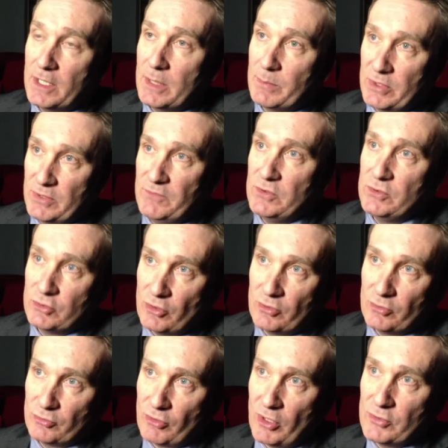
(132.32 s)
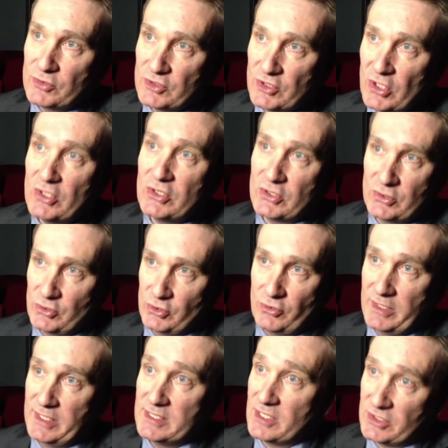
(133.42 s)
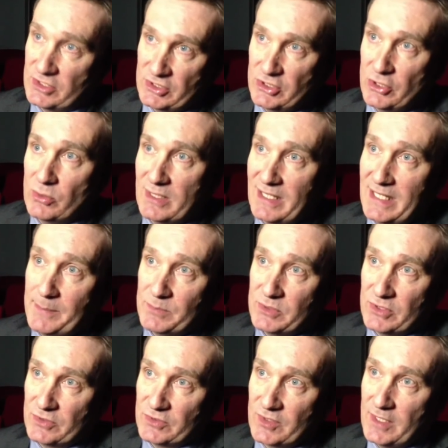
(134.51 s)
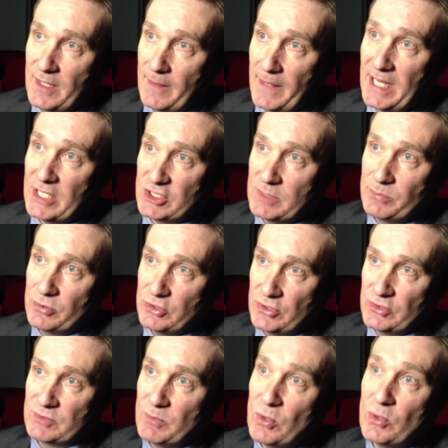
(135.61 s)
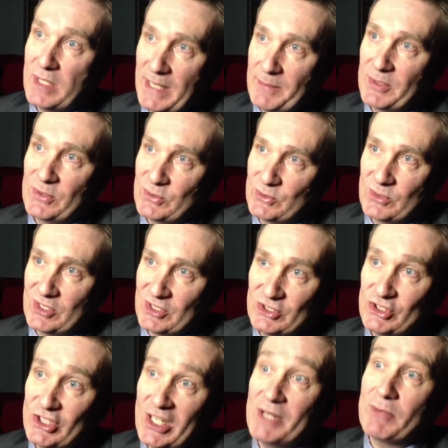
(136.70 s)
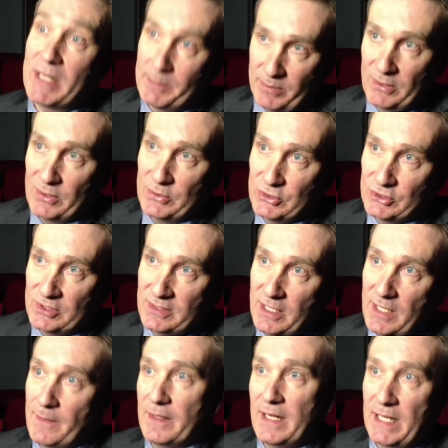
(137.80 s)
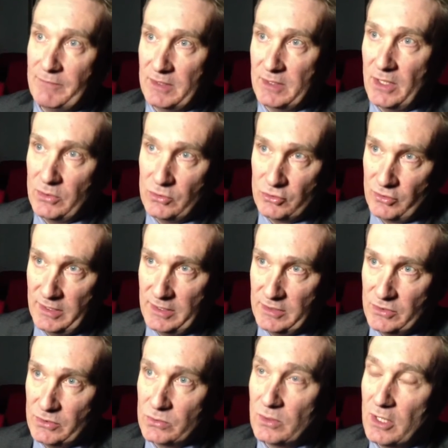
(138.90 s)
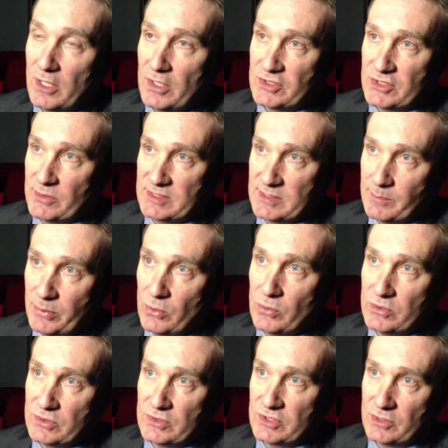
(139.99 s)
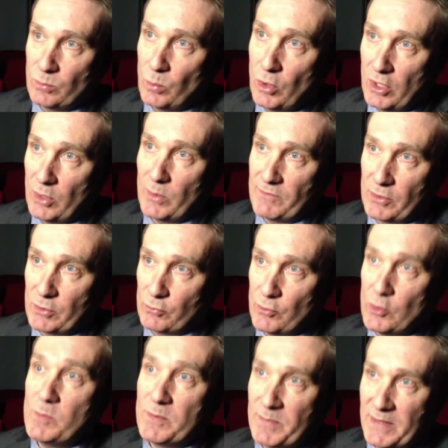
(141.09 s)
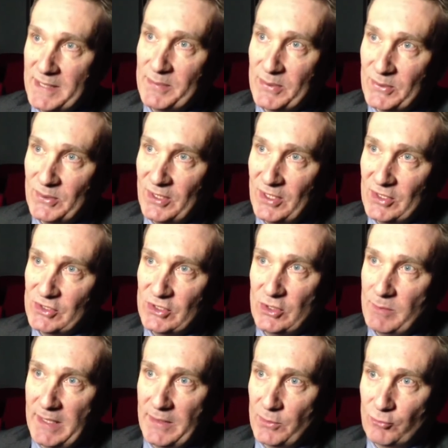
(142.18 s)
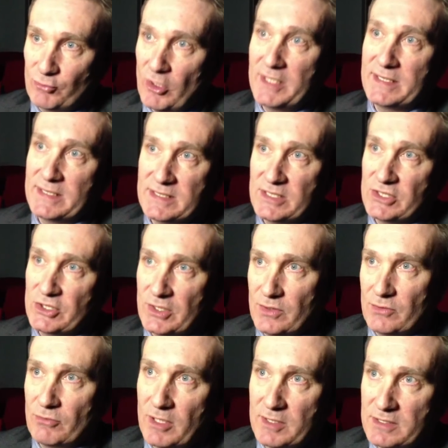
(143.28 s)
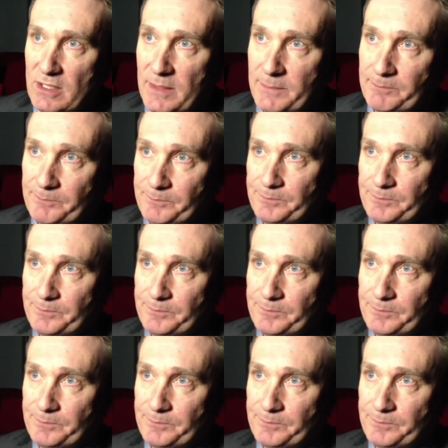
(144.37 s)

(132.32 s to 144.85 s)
But if you grow certain trees, such as eucalyptus, they actually produce more chemicals that can generate pollution than having no tree at all. So it's important to work with a group of people so you make the right decision at the right time.